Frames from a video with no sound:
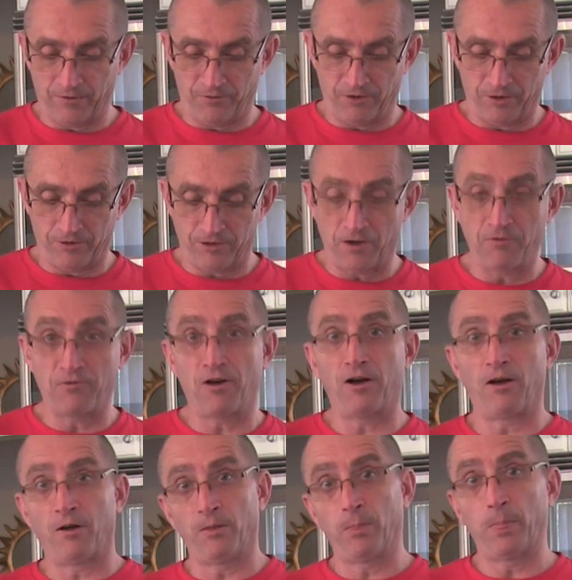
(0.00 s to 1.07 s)
So
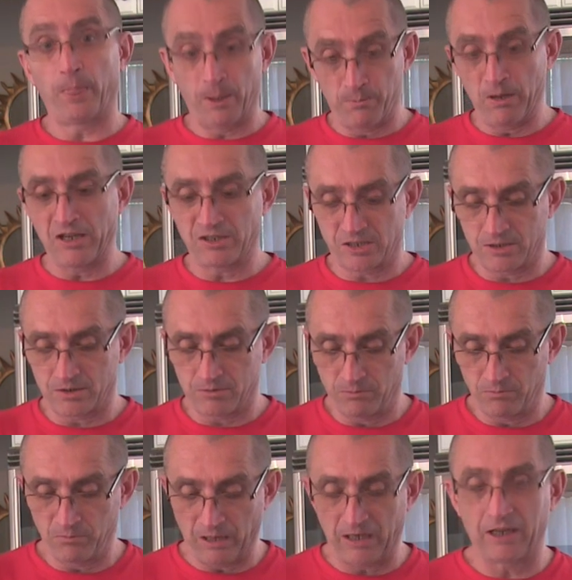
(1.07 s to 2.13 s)
I prefer not to do
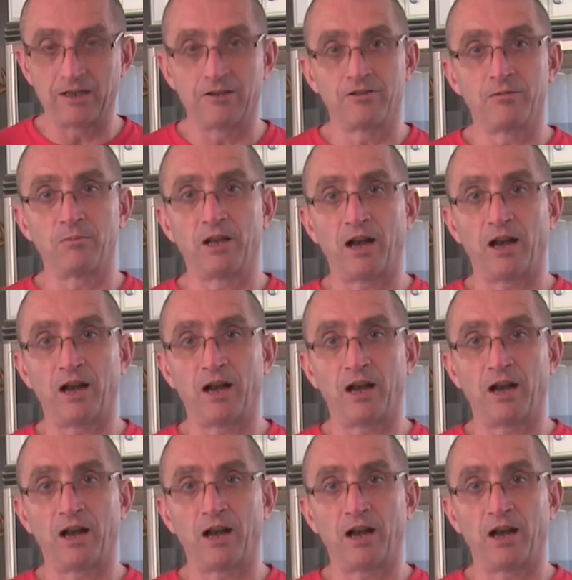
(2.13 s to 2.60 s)
that one.